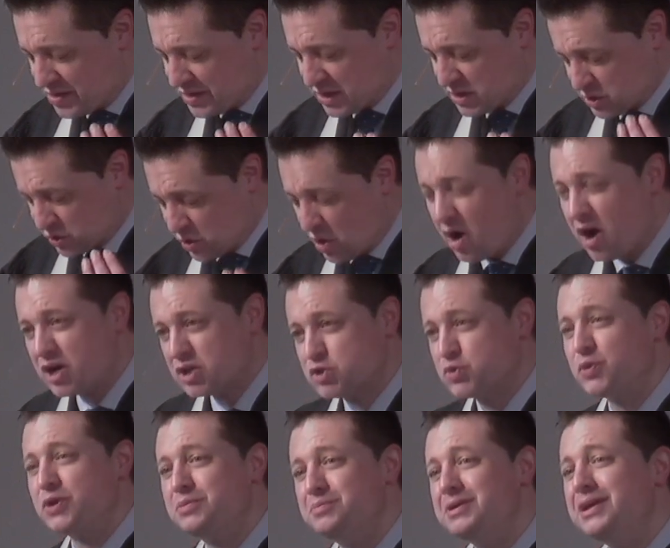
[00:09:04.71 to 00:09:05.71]
this loss
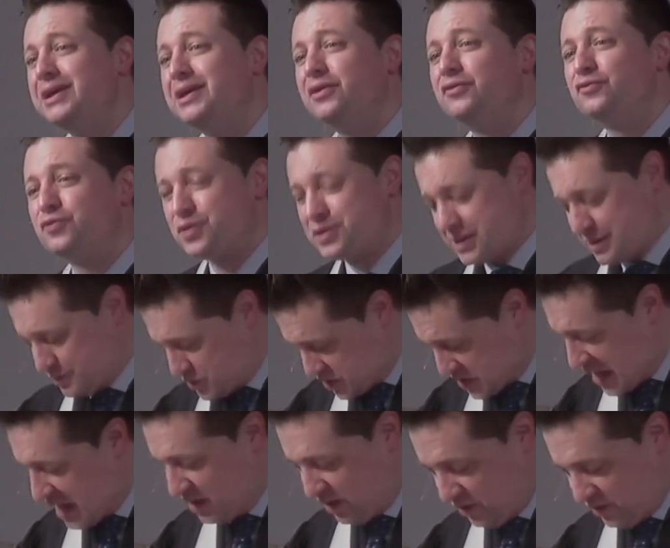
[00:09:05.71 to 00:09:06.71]
would mean for
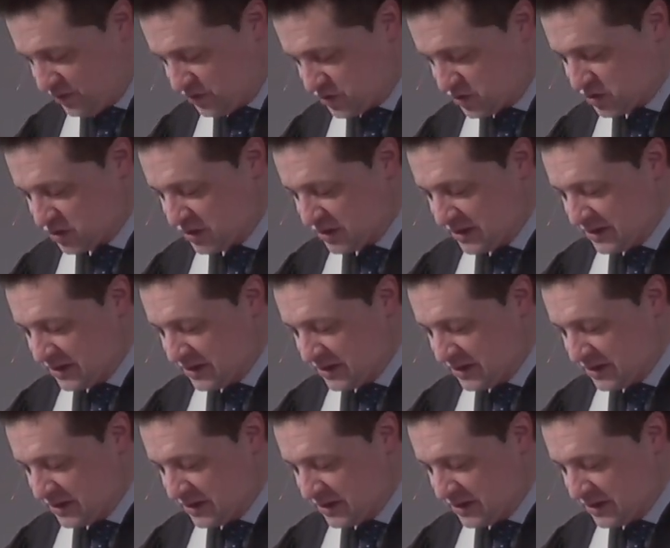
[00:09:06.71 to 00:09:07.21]
themselves.